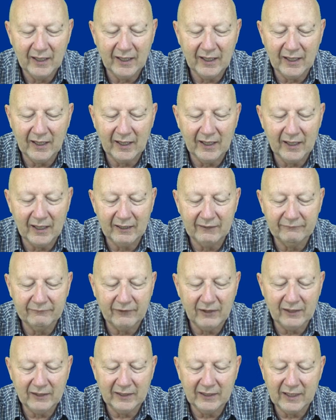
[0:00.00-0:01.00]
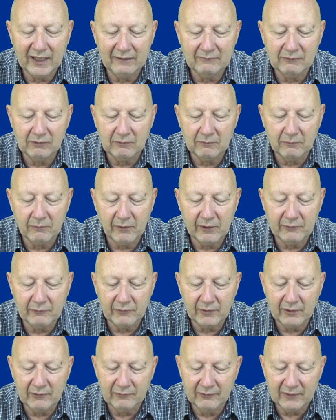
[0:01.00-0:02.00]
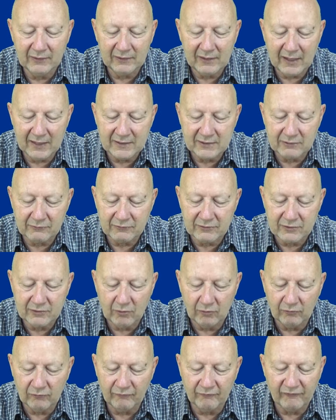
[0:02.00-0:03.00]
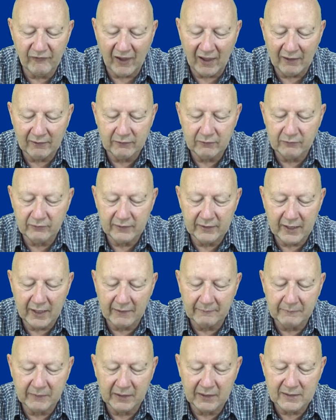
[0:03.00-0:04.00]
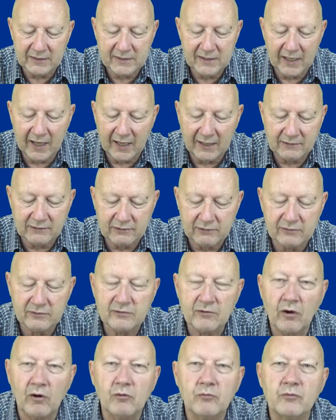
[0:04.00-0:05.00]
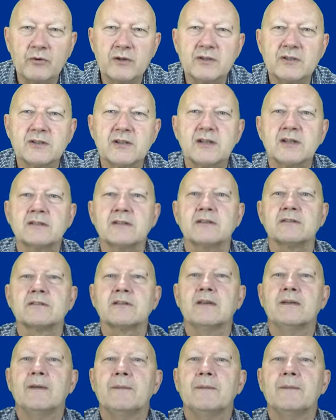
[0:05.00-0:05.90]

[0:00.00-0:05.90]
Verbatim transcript: I, I finally came to a point where I realized there was no value in that because the answer is always Jesus.